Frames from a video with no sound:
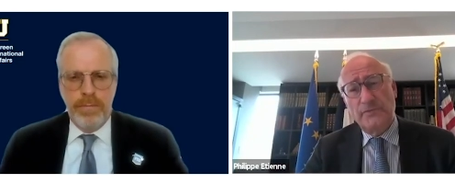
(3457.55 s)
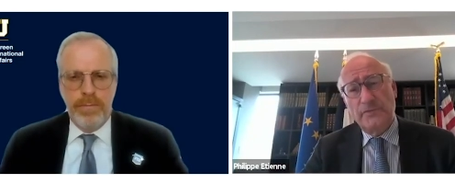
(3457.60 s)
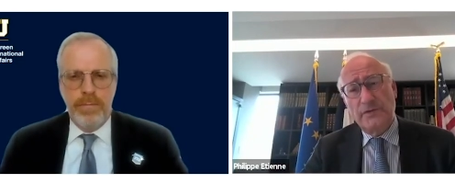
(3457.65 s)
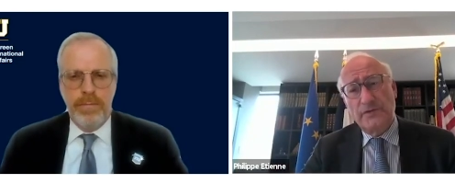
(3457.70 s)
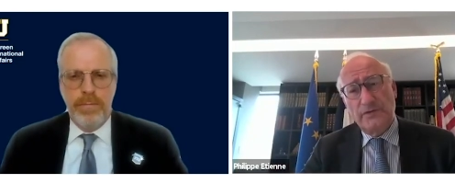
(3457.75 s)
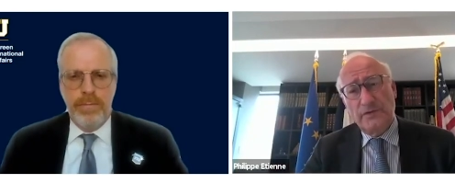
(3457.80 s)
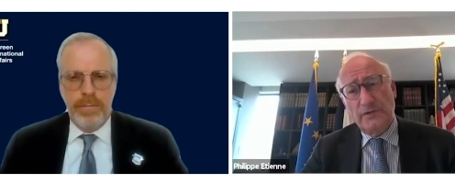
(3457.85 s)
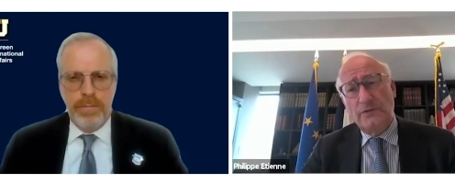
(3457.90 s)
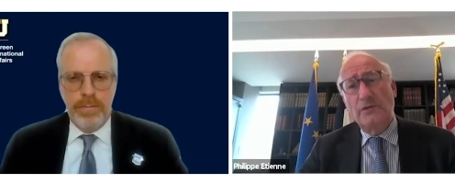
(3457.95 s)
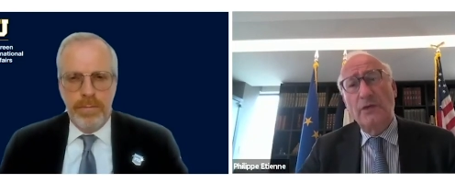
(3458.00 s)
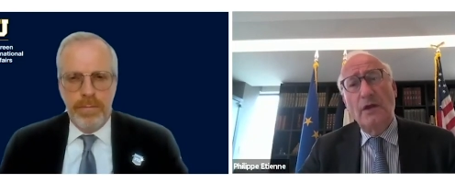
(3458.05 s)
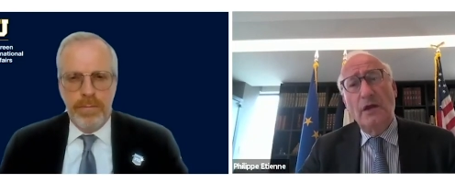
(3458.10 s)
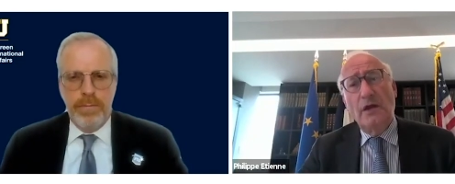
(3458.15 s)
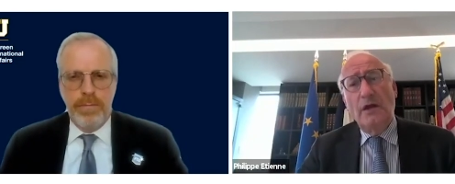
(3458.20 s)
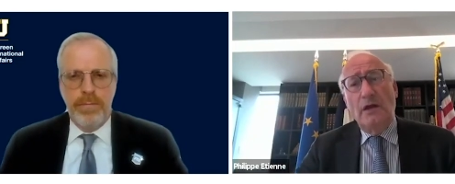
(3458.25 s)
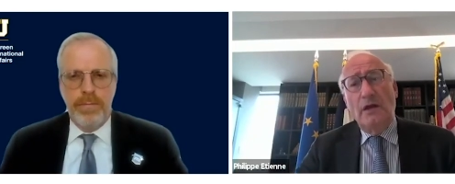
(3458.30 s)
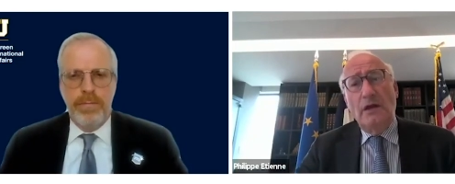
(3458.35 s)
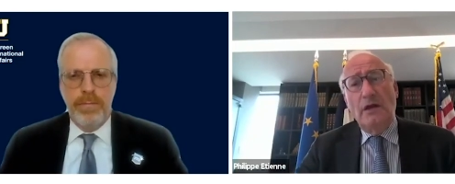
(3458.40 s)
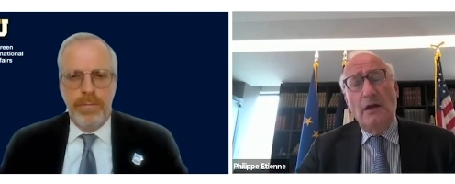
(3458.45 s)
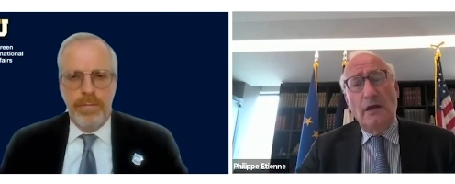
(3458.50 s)
Speaker 1: So
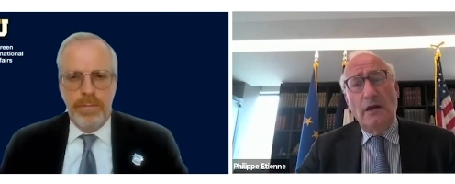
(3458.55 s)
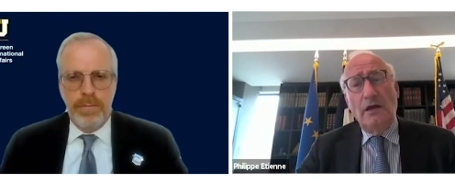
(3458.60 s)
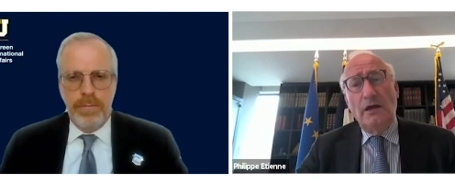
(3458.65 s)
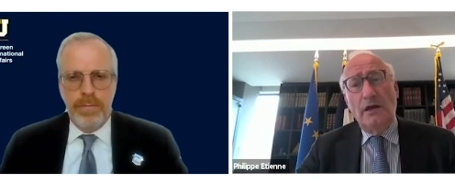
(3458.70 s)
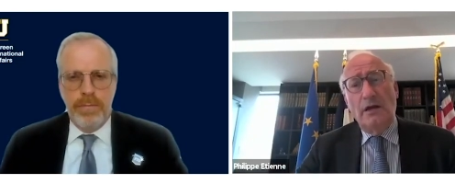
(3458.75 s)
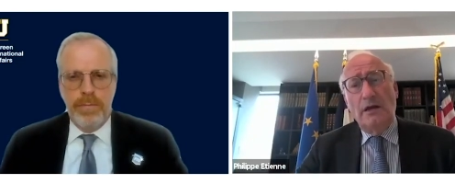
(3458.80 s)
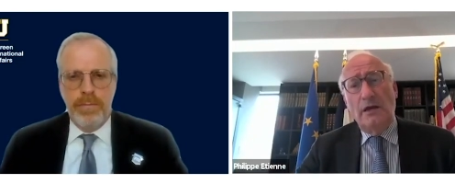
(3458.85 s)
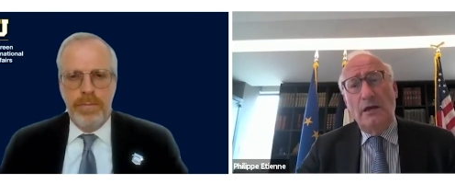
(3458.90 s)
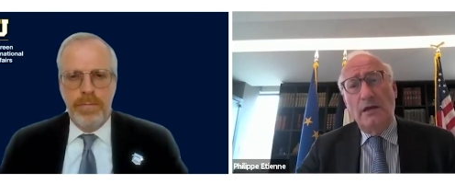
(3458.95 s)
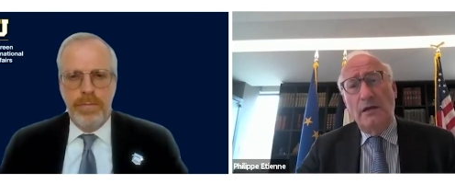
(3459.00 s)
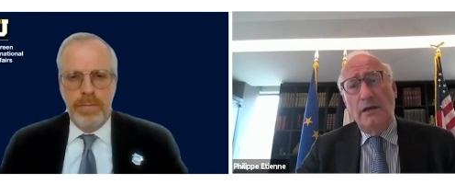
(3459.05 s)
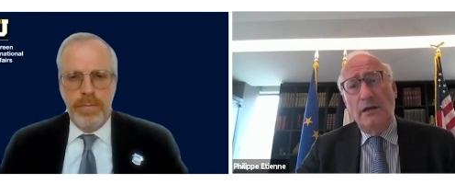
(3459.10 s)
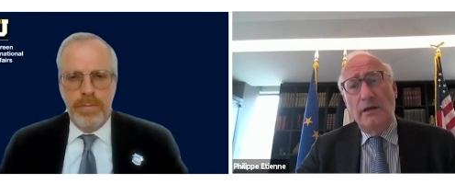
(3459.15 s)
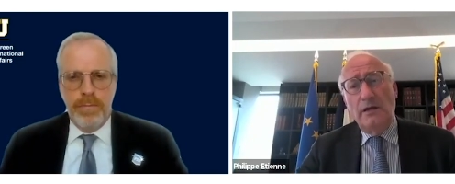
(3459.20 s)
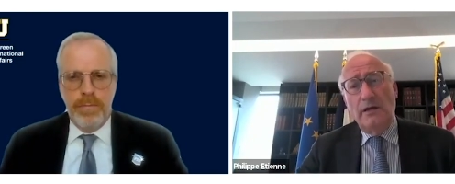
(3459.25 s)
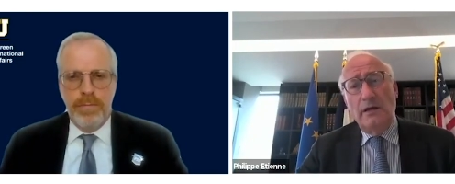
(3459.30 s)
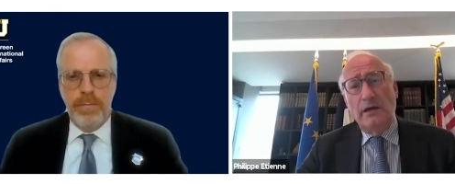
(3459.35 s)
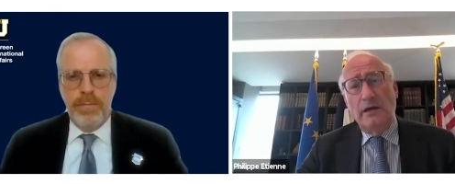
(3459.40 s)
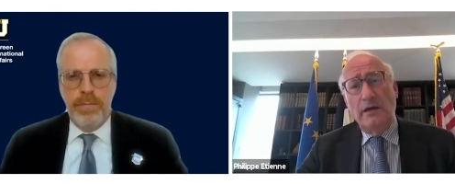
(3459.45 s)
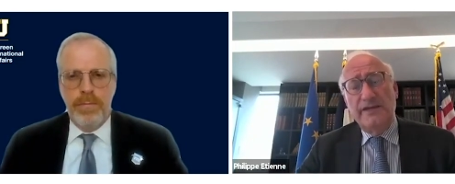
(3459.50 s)
uh,
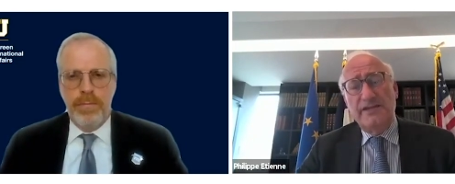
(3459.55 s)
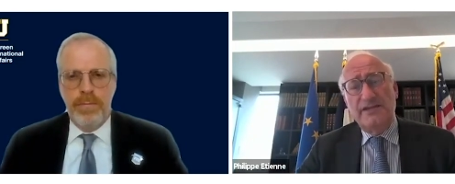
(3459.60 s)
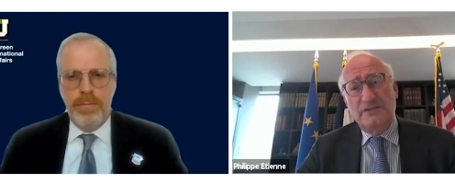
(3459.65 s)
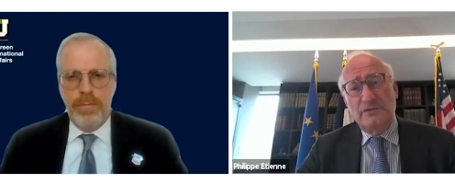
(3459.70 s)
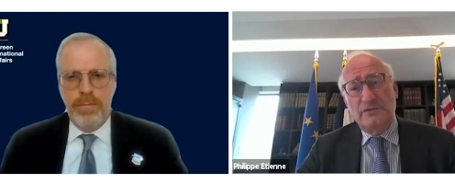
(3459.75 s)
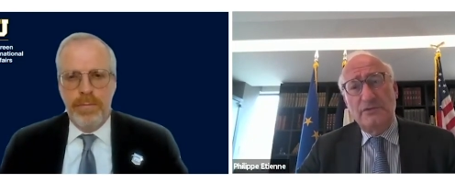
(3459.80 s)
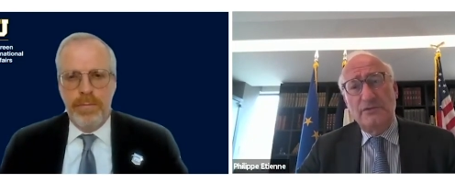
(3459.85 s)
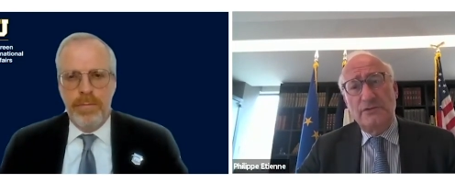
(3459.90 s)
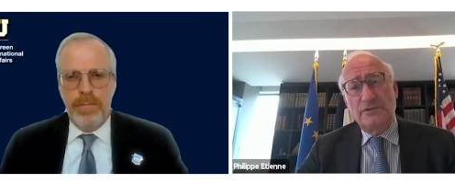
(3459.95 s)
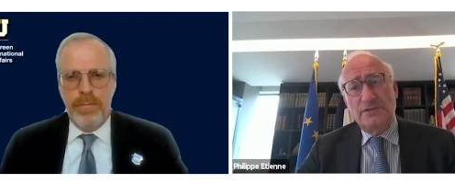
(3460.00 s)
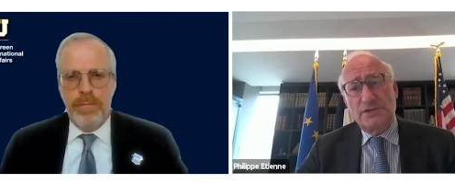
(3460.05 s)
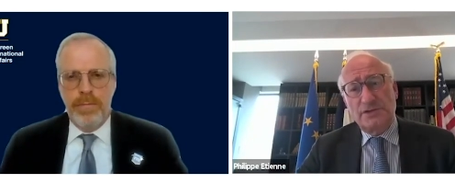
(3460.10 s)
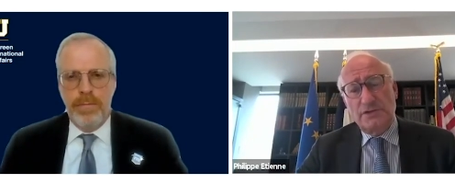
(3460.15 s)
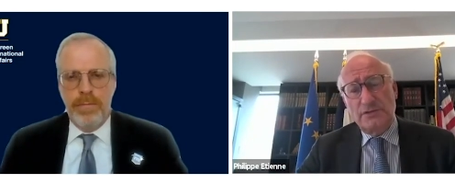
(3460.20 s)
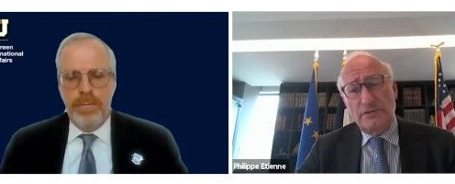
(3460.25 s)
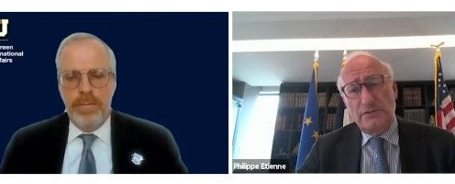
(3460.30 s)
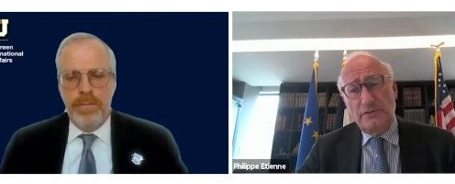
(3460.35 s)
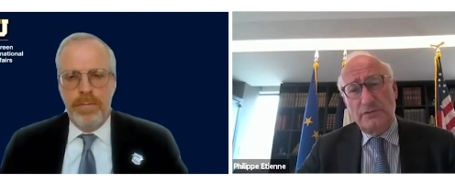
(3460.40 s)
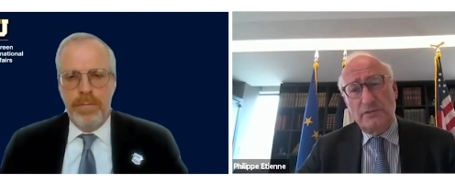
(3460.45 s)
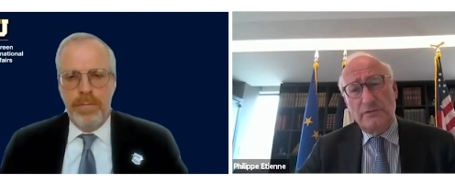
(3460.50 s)
it could
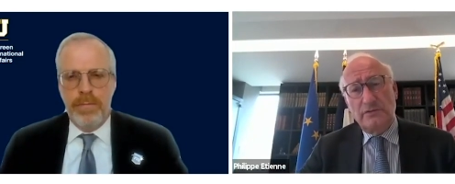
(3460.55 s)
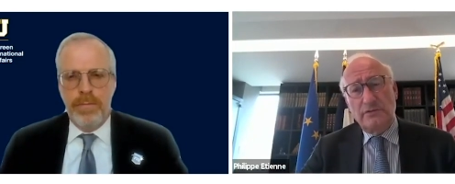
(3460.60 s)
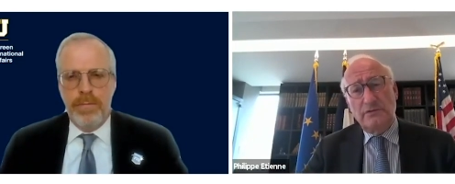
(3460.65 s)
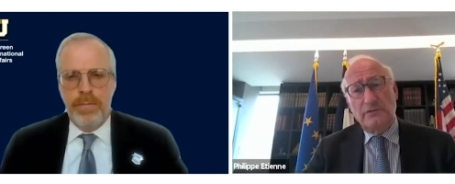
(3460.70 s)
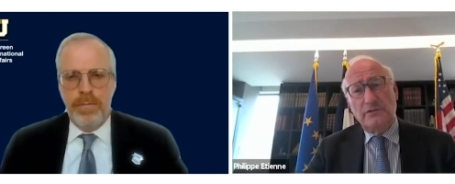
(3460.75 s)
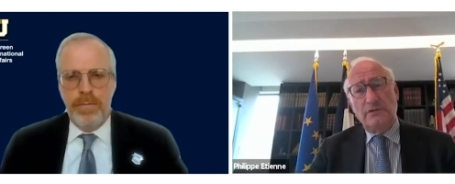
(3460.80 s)
show